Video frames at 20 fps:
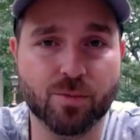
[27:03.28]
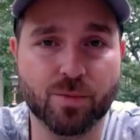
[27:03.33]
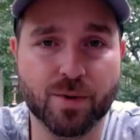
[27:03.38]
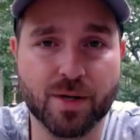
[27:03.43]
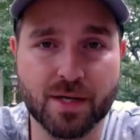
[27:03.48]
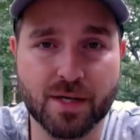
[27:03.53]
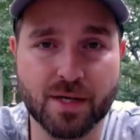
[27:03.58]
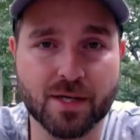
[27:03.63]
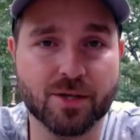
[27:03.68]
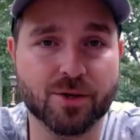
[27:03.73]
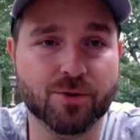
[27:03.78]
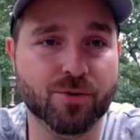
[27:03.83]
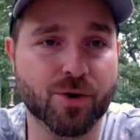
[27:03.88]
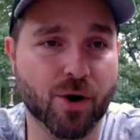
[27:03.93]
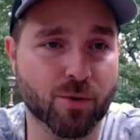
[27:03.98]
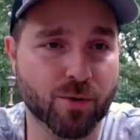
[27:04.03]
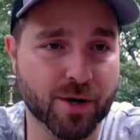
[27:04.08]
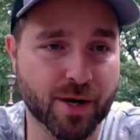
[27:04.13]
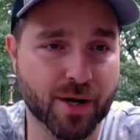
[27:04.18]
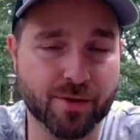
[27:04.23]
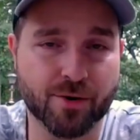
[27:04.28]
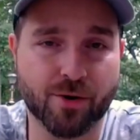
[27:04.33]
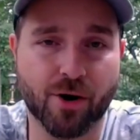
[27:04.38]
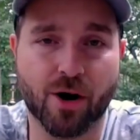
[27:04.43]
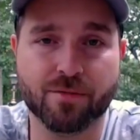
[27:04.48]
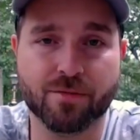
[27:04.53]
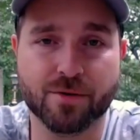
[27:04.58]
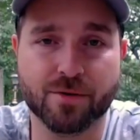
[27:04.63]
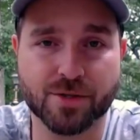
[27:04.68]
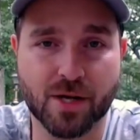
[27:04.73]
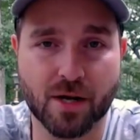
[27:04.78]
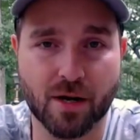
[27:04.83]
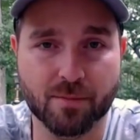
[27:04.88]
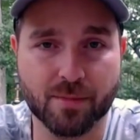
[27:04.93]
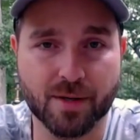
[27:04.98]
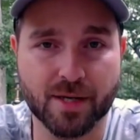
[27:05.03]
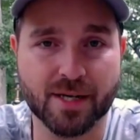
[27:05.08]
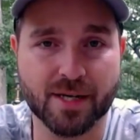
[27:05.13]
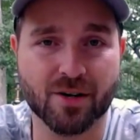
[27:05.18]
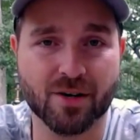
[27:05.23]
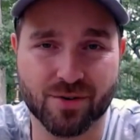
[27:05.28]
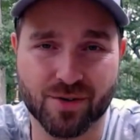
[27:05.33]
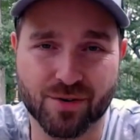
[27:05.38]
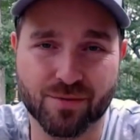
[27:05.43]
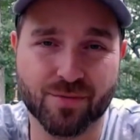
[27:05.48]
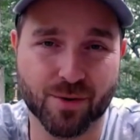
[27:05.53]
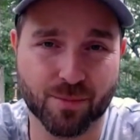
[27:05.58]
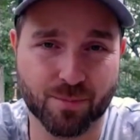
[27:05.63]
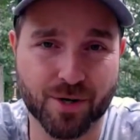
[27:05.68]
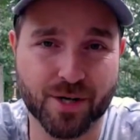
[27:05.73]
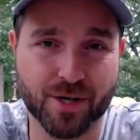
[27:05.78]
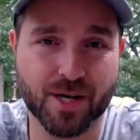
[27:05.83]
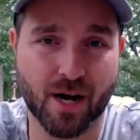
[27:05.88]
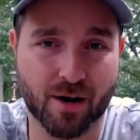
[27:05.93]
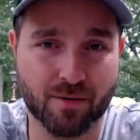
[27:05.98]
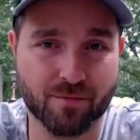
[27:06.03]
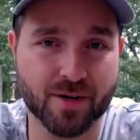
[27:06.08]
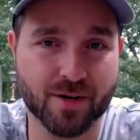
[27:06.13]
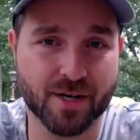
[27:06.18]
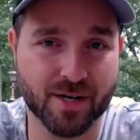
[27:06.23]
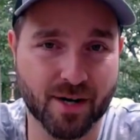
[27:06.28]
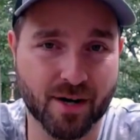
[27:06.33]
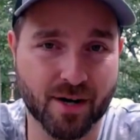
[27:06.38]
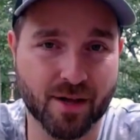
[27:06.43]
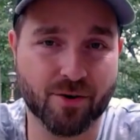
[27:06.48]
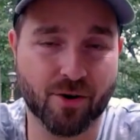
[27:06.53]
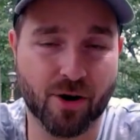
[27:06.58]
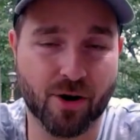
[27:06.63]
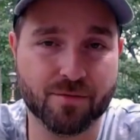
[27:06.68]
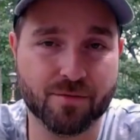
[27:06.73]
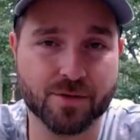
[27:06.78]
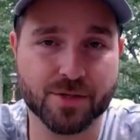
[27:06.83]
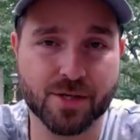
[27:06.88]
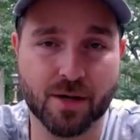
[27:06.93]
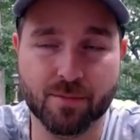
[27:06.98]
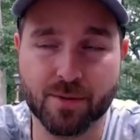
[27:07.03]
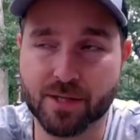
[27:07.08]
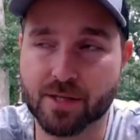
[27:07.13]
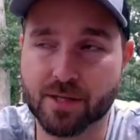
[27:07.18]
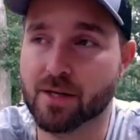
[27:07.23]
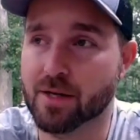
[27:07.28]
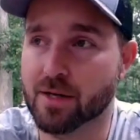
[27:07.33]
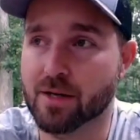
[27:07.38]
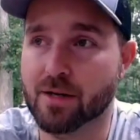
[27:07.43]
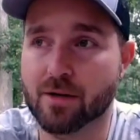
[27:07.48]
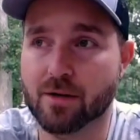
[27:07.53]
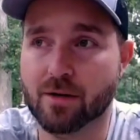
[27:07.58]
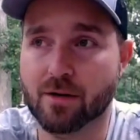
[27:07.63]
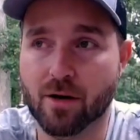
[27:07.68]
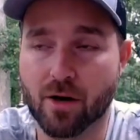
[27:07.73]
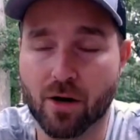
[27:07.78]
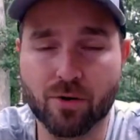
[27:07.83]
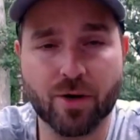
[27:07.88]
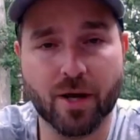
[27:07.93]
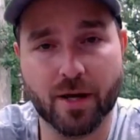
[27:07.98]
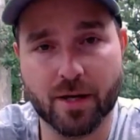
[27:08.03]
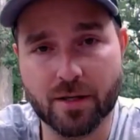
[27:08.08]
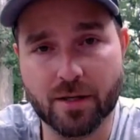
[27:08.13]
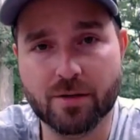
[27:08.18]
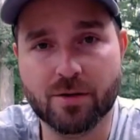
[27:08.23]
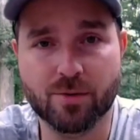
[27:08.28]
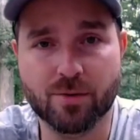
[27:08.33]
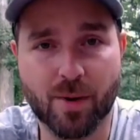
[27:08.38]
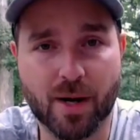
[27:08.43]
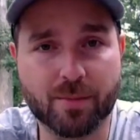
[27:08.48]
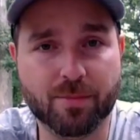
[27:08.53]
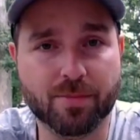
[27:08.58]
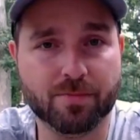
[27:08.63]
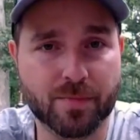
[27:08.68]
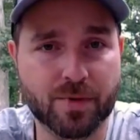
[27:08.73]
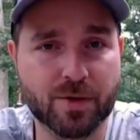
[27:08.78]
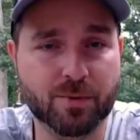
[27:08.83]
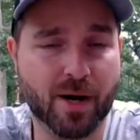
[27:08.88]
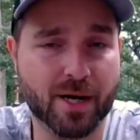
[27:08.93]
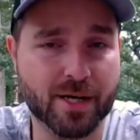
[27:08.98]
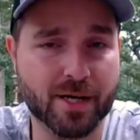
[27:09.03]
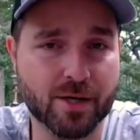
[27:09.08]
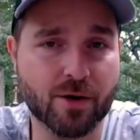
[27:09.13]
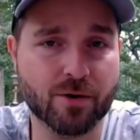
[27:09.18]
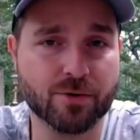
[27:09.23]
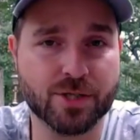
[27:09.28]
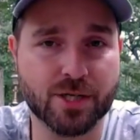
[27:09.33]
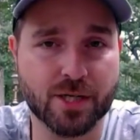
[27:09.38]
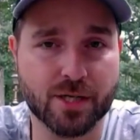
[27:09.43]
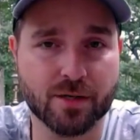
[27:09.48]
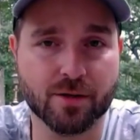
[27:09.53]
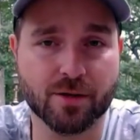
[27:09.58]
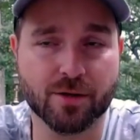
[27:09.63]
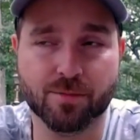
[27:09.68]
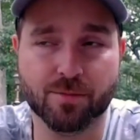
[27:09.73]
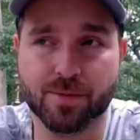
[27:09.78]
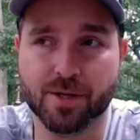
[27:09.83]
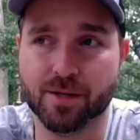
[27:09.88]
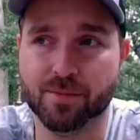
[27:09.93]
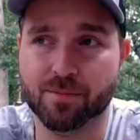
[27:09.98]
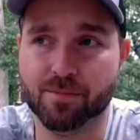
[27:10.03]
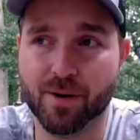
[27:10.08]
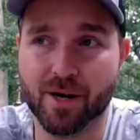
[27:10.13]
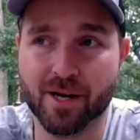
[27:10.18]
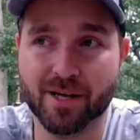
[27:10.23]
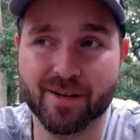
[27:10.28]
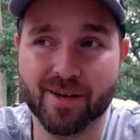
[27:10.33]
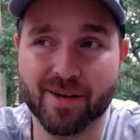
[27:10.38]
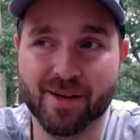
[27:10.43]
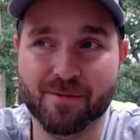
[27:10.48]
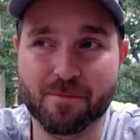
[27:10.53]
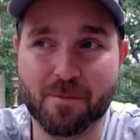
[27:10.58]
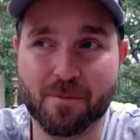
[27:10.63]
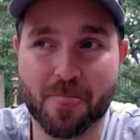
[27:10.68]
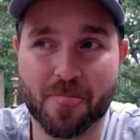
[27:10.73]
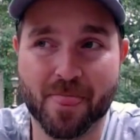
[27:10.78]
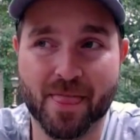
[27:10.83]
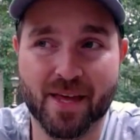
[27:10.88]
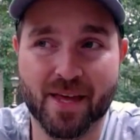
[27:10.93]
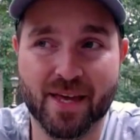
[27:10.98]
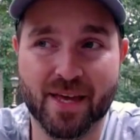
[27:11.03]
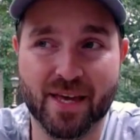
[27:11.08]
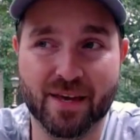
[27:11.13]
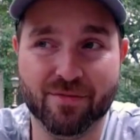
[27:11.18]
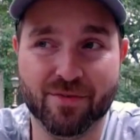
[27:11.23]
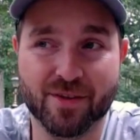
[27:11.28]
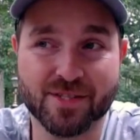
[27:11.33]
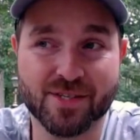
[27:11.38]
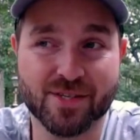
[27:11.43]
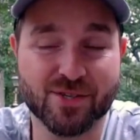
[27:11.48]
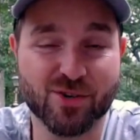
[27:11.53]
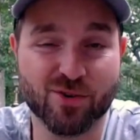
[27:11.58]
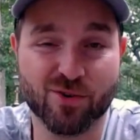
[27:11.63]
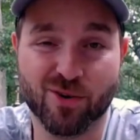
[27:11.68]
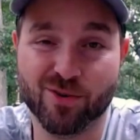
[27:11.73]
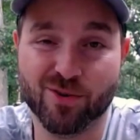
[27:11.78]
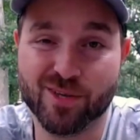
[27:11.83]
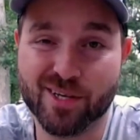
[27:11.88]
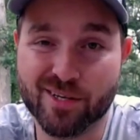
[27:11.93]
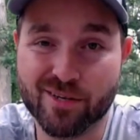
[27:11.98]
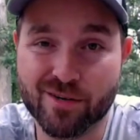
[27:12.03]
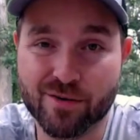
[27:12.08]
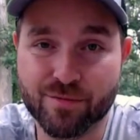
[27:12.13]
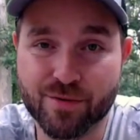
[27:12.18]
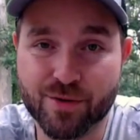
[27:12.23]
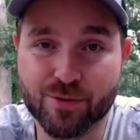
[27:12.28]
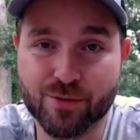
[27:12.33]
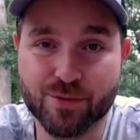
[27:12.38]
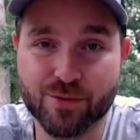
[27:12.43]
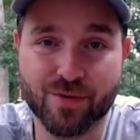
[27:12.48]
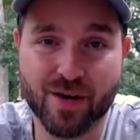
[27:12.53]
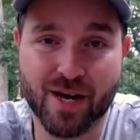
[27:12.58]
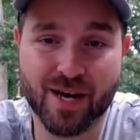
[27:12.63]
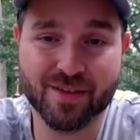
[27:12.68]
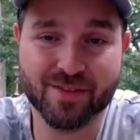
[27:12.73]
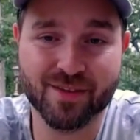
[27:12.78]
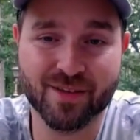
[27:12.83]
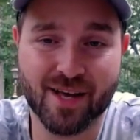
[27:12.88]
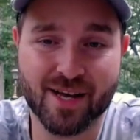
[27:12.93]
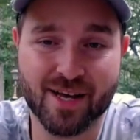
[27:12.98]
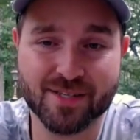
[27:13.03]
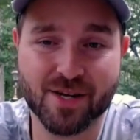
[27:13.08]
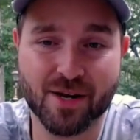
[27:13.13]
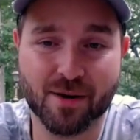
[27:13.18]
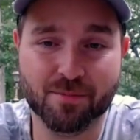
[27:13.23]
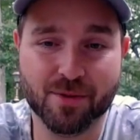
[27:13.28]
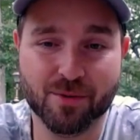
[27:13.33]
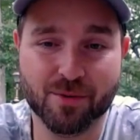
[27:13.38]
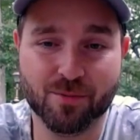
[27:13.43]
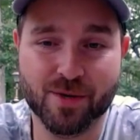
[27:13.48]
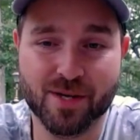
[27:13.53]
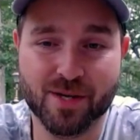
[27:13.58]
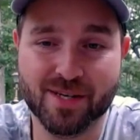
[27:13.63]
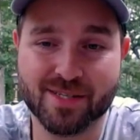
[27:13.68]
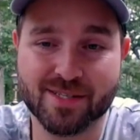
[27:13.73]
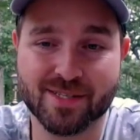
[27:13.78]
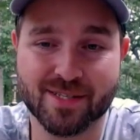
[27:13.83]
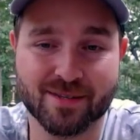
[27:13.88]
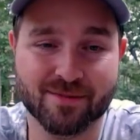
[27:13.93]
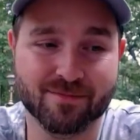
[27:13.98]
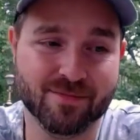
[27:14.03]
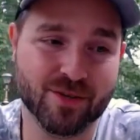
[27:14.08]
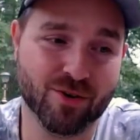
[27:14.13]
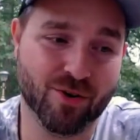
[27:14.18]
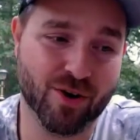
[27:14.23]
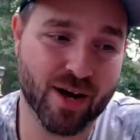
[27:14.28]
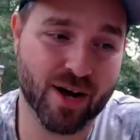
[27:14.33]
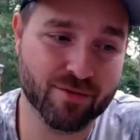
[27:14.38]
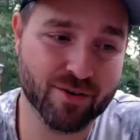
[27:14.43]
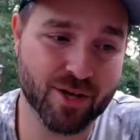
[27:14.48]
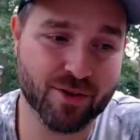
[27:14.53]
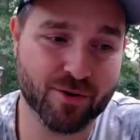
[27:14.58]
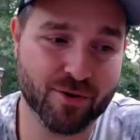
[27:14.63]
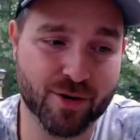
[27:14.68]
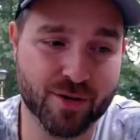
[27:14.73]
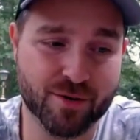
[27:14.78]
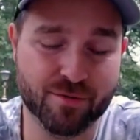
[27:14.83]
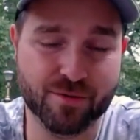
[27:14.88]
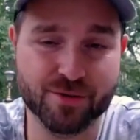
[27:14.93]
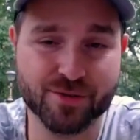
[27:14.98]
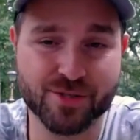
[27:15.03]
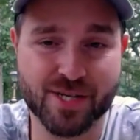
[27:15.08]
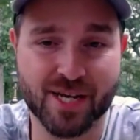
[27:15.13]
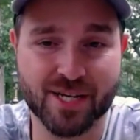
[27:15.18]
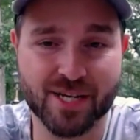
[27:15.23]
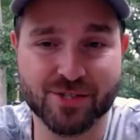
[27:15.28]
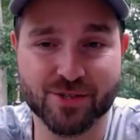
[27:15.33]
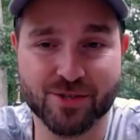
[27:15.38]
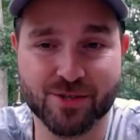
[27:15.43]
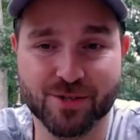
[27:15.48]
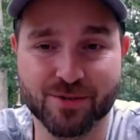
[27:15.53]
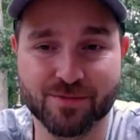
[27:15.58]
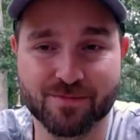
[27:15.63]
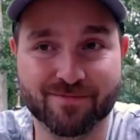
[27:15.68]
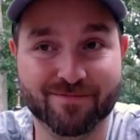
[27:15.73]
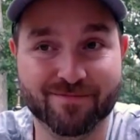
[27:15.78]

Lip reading: week and another offer's coming, or you feel pretty confident another offer's coming, okay, you might negotiate a little bit. But if this is your only interview you've had in the last couple of weeks and you don't have another interview scheduled,